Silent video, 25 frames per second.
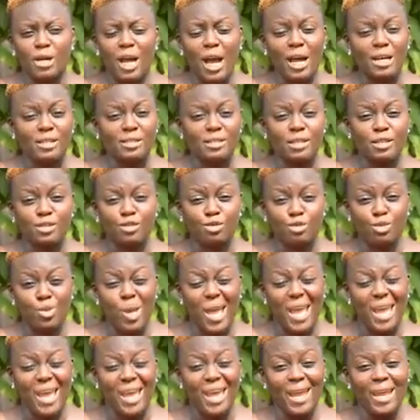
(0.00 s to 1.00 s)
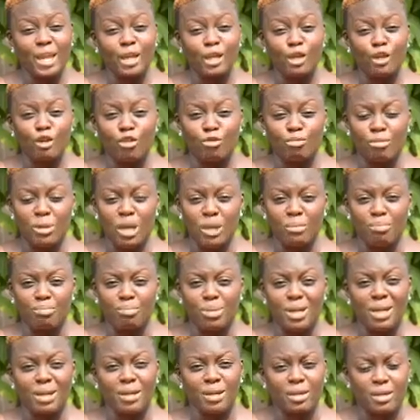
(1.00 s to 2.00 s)
access to any of my
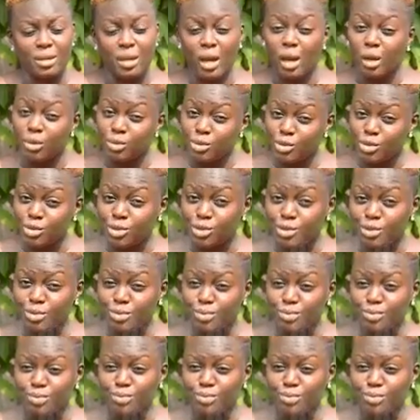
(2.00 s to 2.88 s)
bank accounts.